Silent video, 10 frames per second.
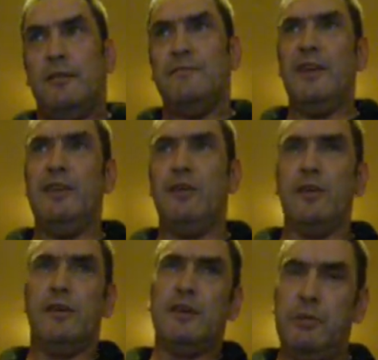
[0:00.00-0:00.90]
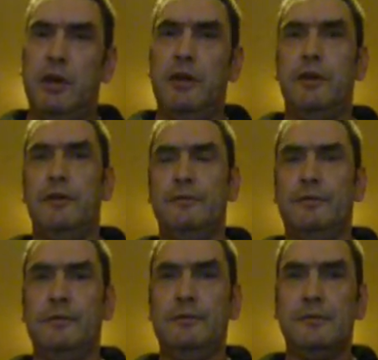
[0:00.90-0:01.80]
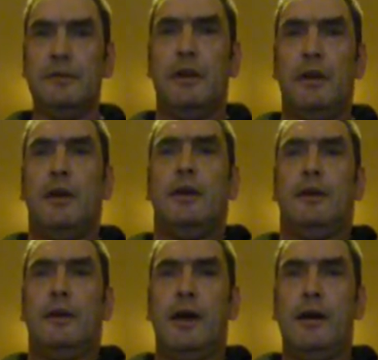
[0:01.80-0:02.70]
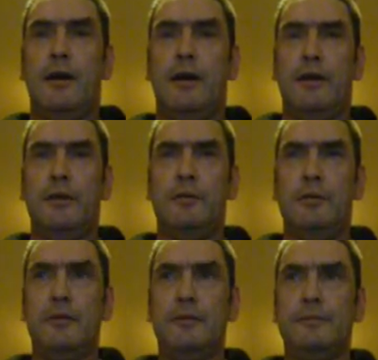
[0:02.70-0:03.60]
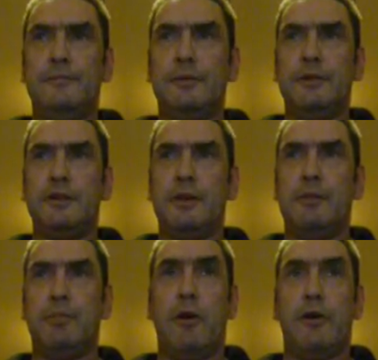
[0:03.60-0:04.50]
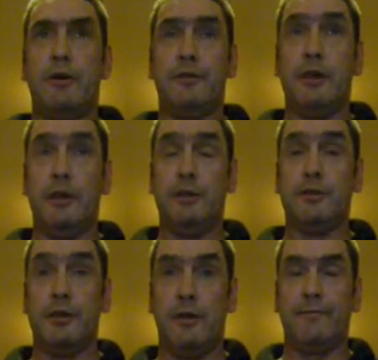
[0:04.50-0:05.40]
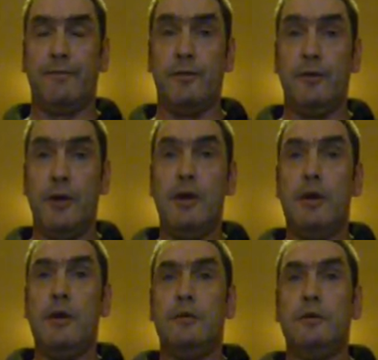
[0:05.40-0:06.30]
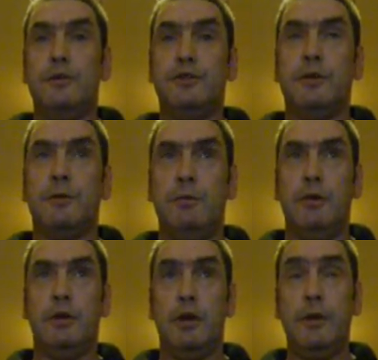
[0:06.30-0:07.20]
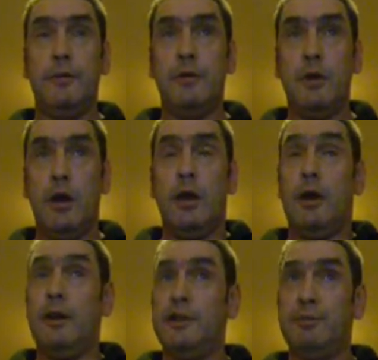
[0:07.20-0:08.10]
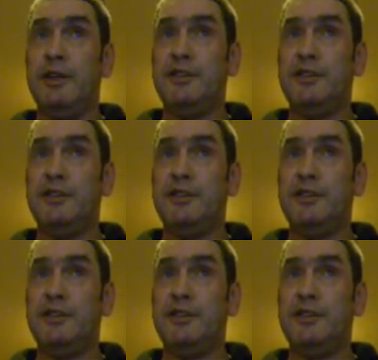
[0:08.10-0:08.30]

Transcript: vlogger, comedian. Uh, he's a partner, I think, does a lot for YouTube community. And there's Billy